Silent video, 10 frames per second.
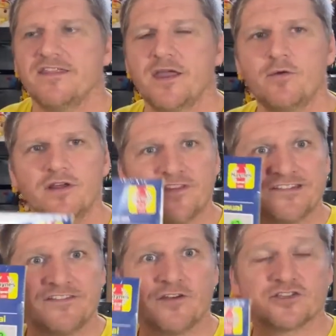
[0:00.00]
They want
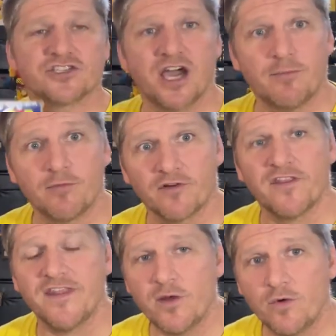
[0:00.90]
this in their shop more
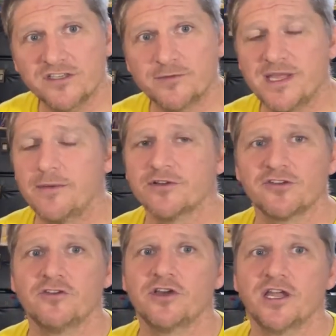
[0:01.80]
than they want to be able
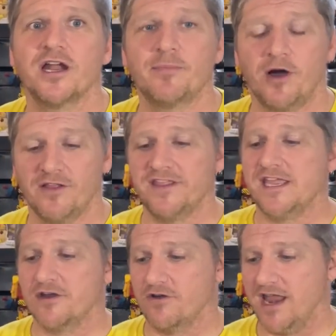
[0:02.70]
to look it up on
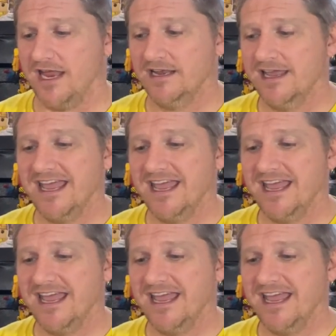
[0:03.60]
the internet.